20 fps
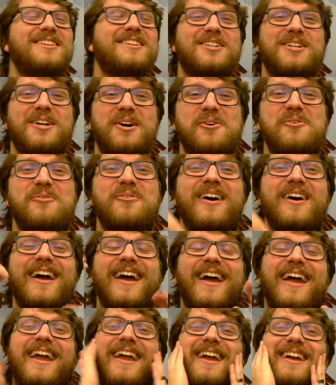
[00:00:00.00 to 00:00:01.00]
this show
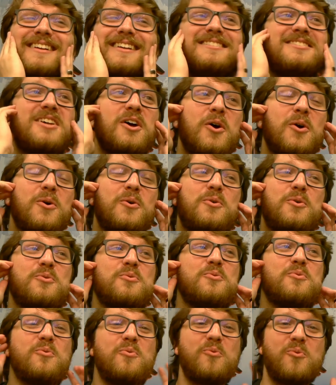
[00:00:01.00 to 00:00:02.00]
is
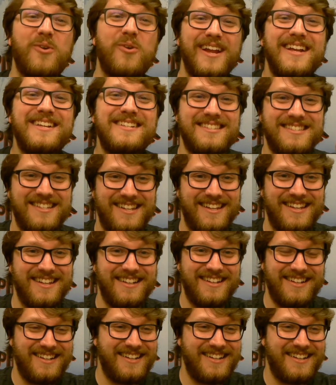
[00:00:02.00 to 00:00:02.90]
crazy.